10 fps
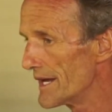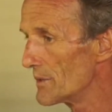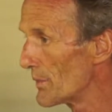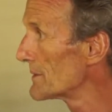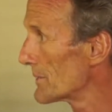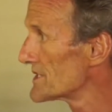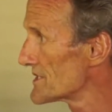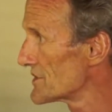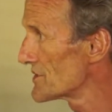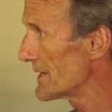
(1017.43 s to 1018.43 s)
in a win-win
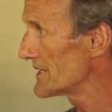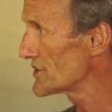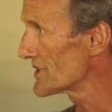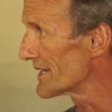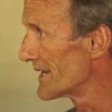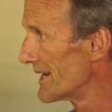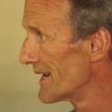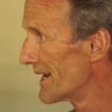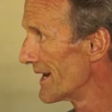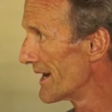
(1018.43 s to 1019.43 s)
situation.
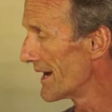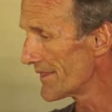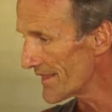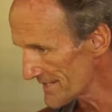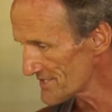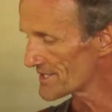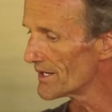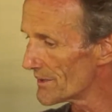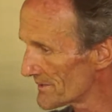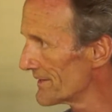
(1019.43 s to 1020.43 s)
And that's
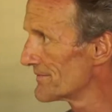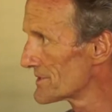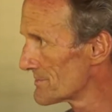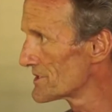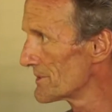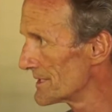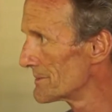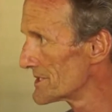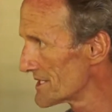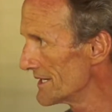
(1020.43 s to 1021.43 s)
the whole difference
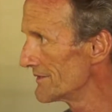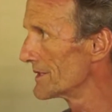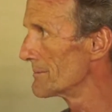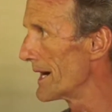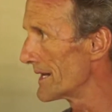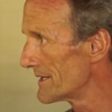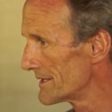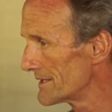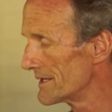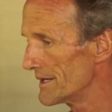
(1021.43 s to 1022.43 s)
between the material man
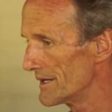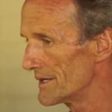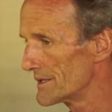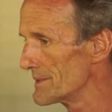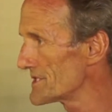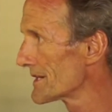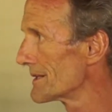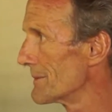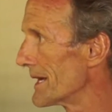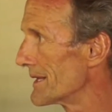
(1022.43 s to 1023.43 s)
and the
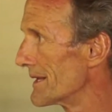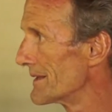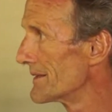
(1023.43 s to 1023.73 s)
mystical man.